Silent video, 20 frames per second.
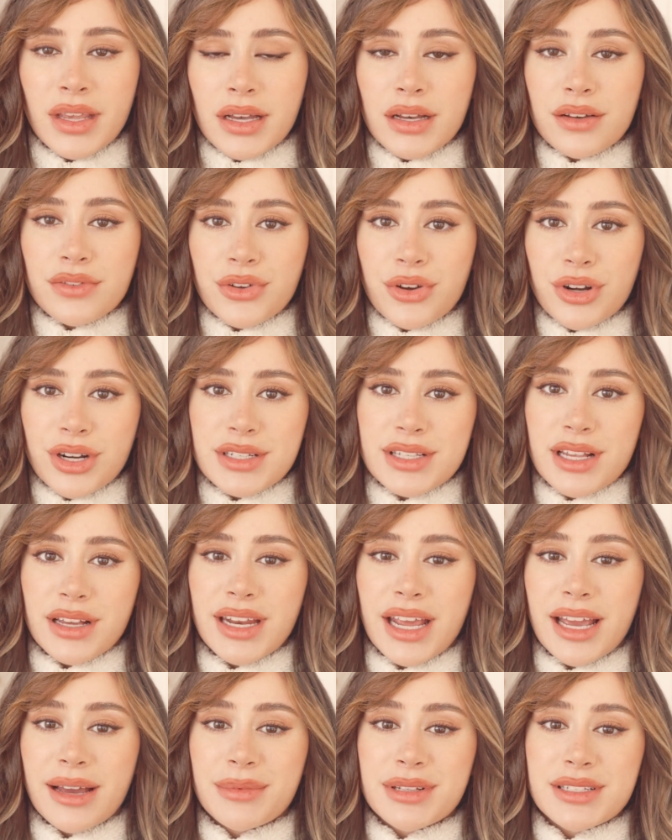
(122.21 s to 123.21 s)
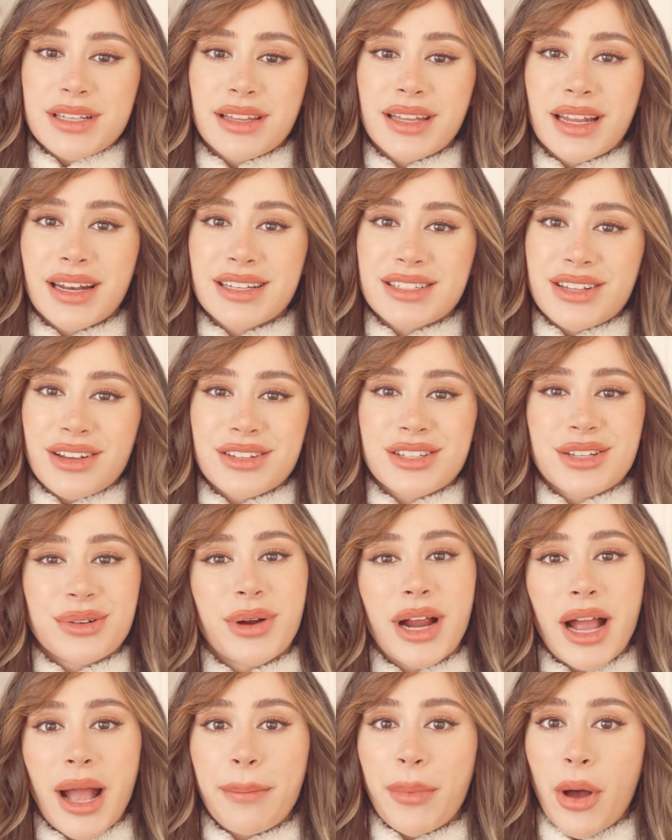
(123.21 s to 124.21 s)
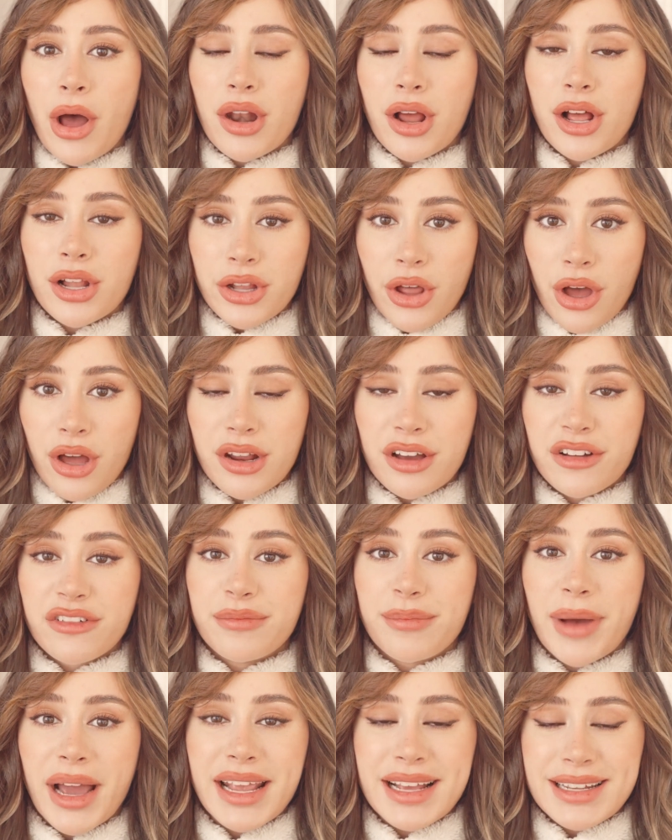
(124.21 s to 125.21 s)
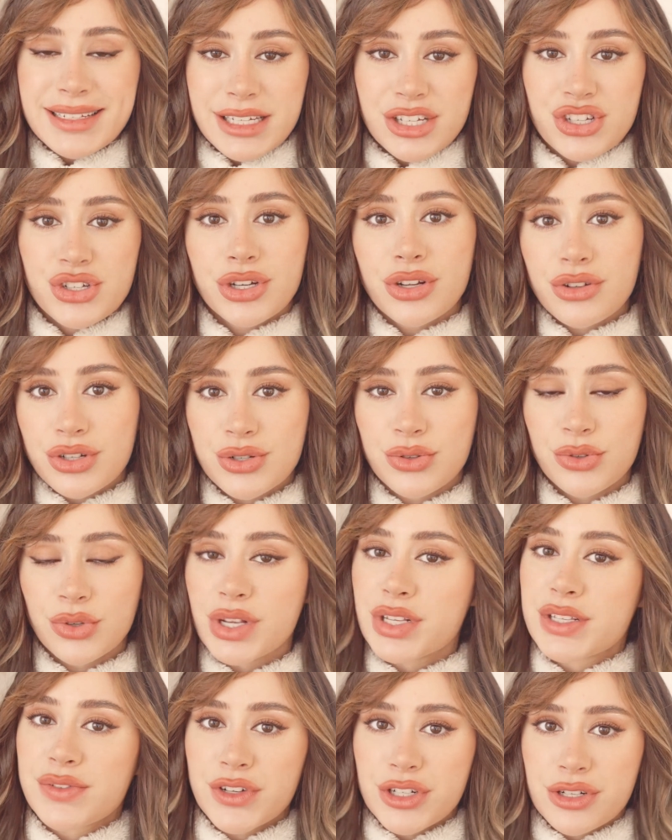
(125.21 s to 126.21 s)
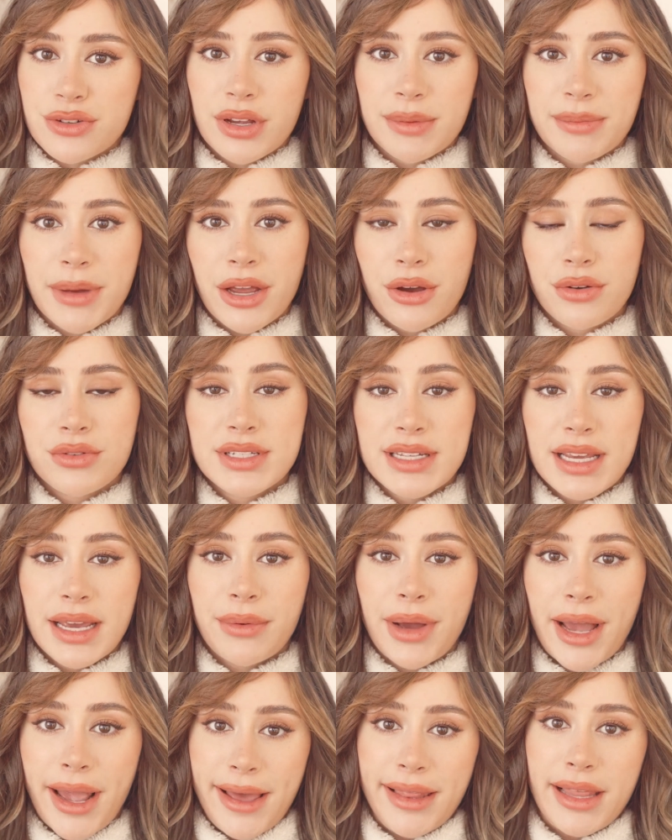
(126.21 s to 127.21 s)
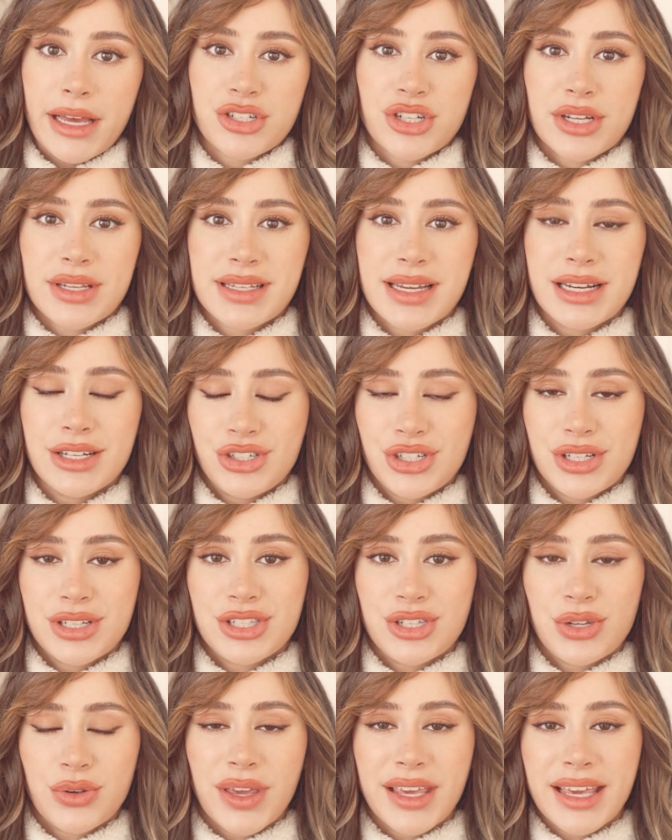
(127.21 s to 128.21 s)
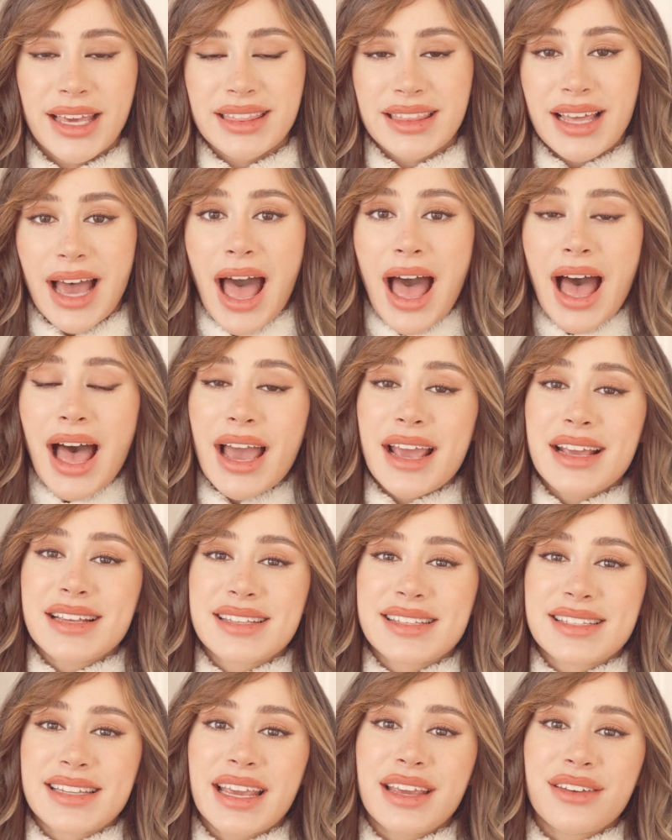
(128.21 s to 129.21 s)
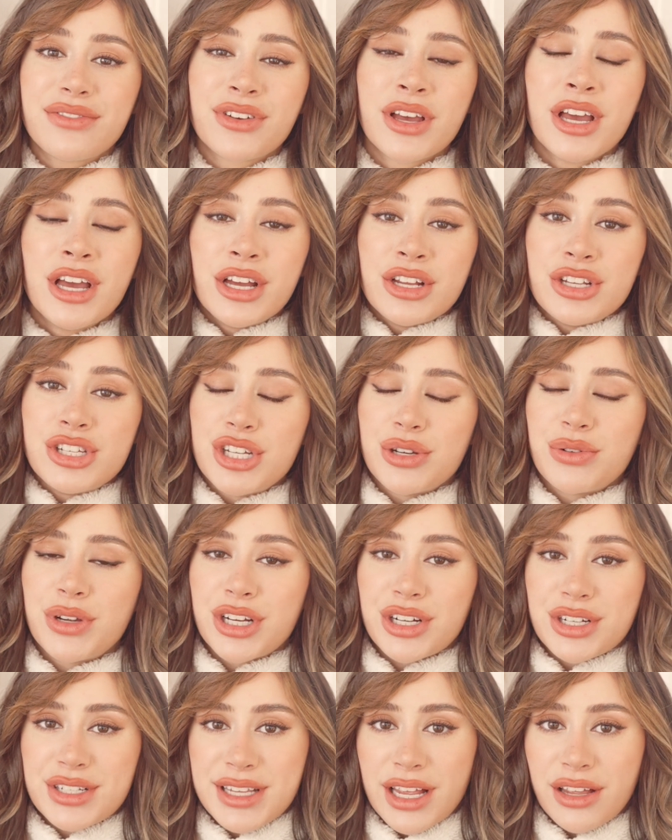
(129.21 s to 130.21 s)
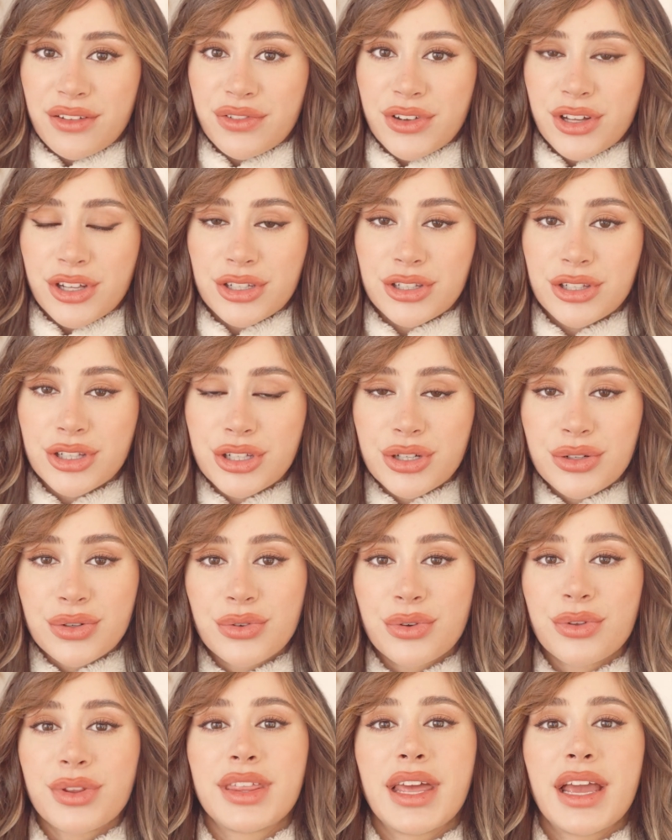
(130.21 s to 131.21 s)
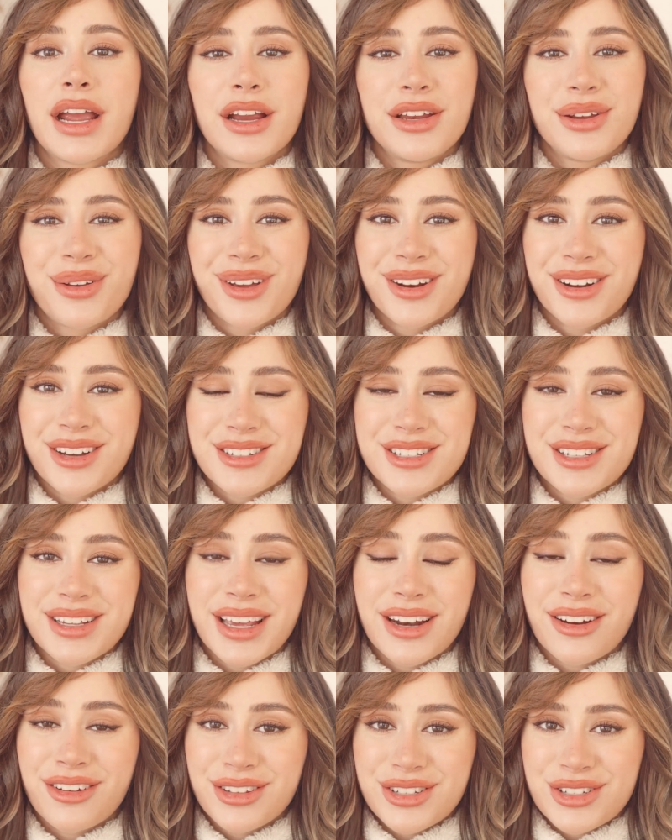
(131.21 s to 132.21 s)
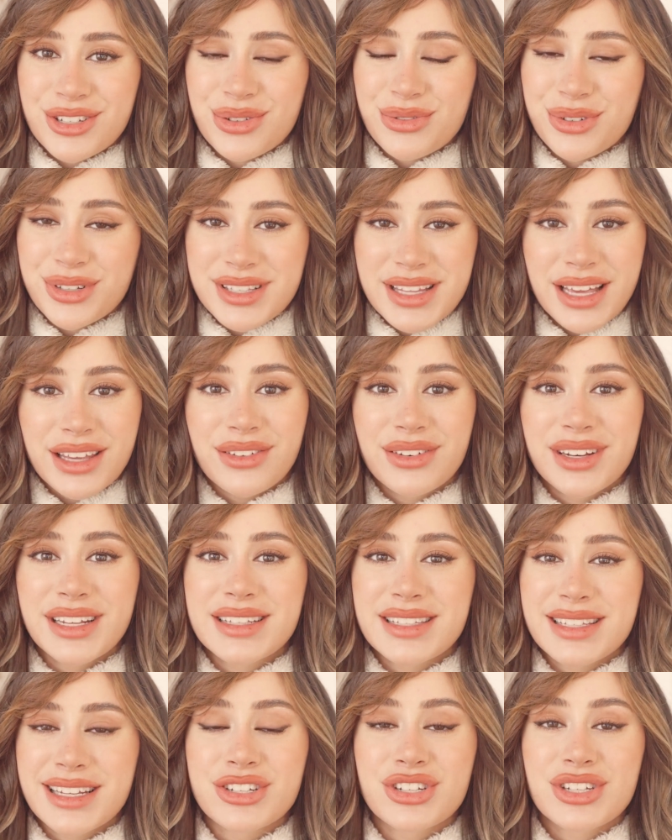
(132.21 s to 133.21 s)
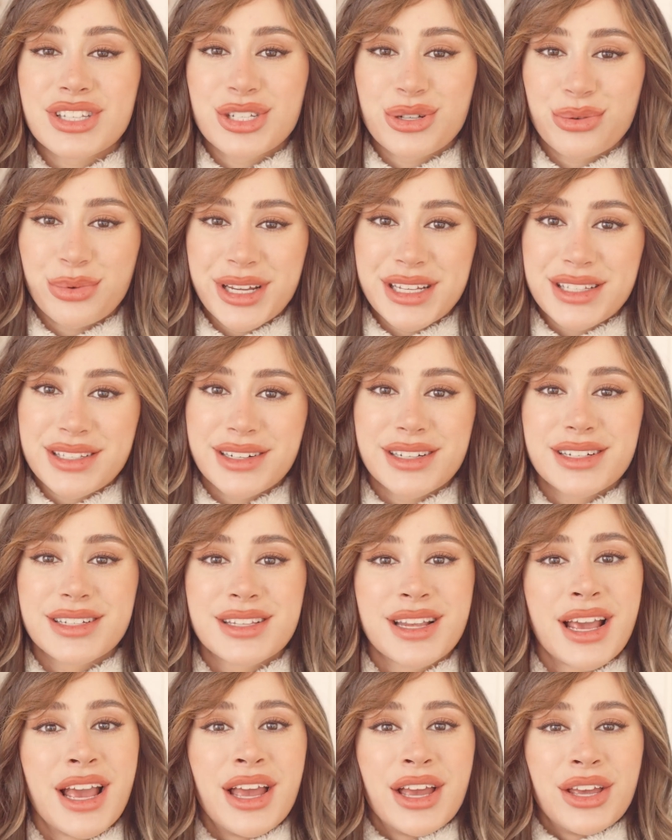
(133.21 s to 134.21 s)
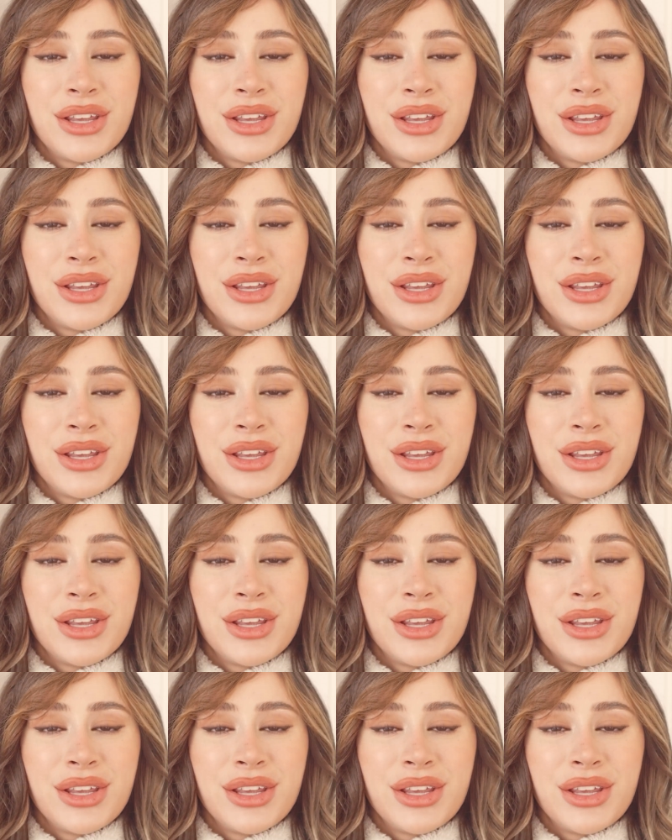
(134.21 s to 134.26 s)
Of course, on Amazon, that is also where I bought a lot of my additional tools for doing my own DIY eyelash extensions. You can get the eye-safe do-it-yourself glue there. You can also get all the tools that you need, such as tweezers.